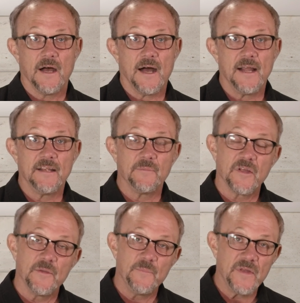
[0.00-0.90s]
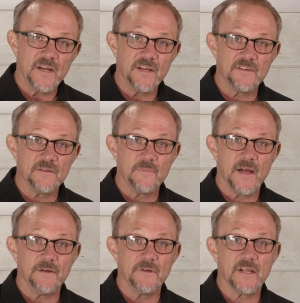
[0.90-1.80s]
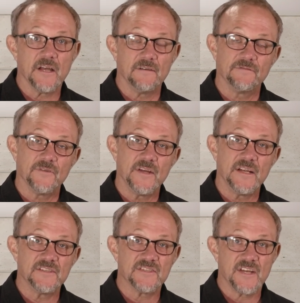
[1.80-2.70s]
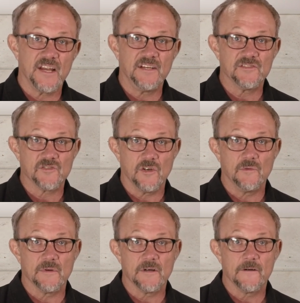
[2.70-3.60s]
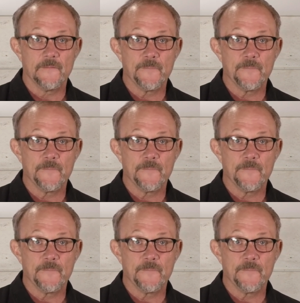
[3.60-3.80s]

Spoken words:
I am committed to my recovery and staying sober,